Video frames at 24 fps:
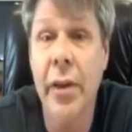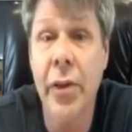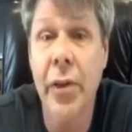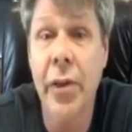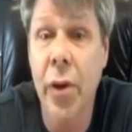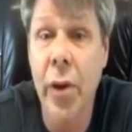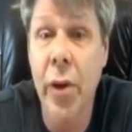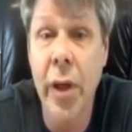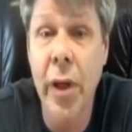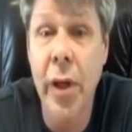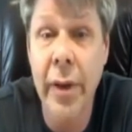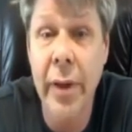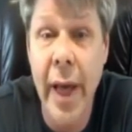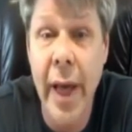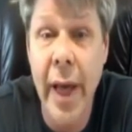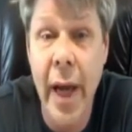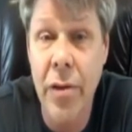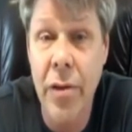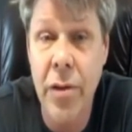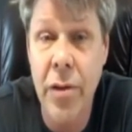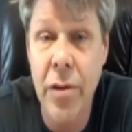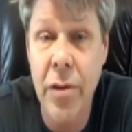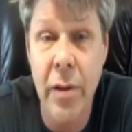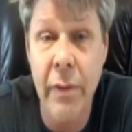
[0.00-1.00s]
at
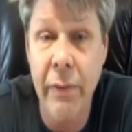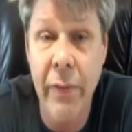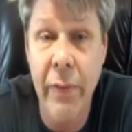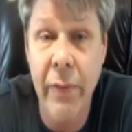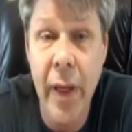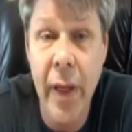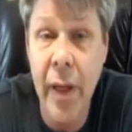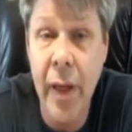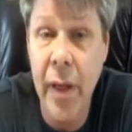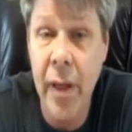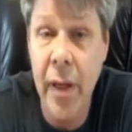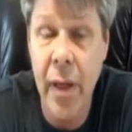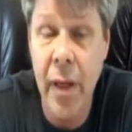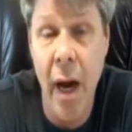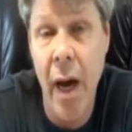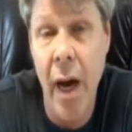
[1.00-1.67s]
30,000 feet.